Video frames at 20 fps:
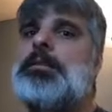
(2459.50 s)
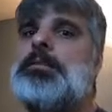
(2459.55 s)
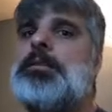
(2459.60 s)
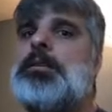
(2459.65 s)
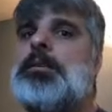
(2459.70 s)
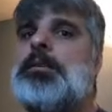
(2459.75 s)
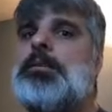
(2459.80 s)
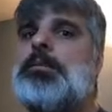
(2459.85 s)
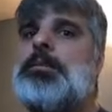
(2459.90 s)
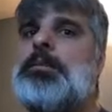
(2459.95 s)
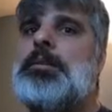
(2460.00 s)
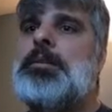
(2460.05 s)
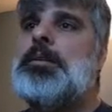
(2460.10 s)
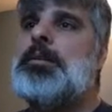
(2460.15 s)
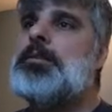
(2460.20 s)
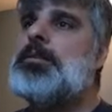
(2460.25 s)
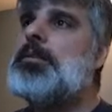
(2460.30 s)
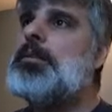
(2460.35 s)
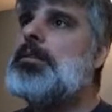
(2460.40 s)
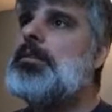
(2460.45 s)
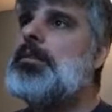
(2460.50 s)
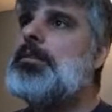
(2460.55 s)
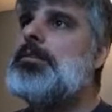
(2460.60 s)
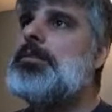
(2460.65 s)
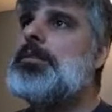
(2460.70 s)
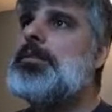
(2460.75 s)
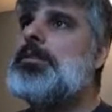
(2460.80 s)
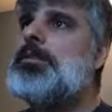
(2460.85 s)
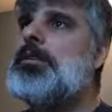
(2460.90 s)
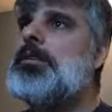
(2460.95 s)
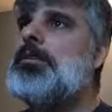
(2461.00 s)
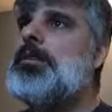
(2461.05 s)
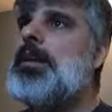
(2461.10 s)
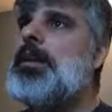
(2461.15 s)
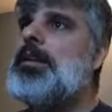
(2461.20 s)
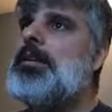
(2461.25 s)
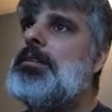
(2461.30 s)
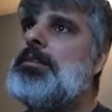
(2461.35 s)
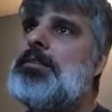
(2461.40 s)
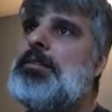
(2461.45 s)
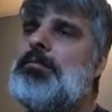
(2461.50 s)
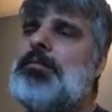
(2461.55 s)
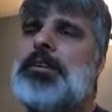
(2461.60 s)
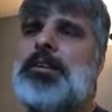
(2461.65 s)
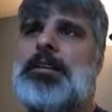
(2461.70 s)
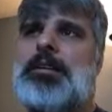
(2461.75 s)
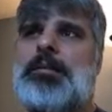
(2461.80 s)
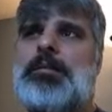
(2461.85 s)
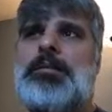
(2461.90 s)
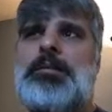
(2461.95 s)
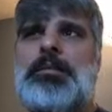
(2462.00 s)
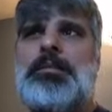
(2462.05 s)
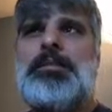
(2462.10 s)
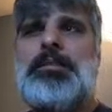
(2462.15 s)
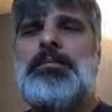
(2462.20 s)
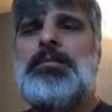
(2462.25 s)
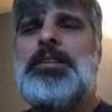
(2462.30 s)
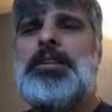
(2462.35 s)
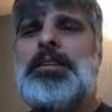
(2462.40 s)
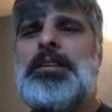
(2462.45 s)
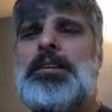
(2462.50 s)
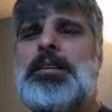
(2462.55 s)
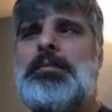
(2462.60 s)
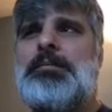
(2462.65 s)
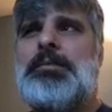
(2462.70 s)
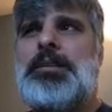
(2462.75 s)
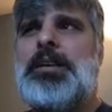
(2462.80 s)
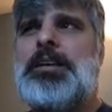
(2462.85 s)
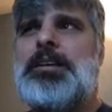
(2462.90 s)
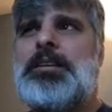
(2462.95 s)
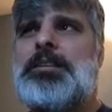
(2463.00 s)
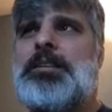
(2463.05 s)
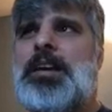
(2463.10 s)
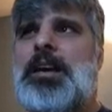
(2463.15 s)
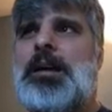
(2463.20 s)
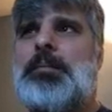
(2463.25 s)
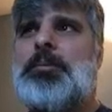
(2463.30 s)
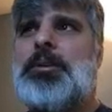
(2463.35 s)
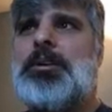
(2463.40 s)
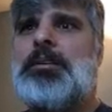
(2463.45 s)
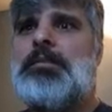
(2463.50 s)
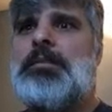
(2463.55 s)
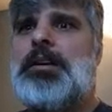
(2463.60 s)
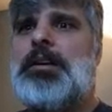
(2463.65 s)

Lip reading: So sort of goes to show that you should really take your time, look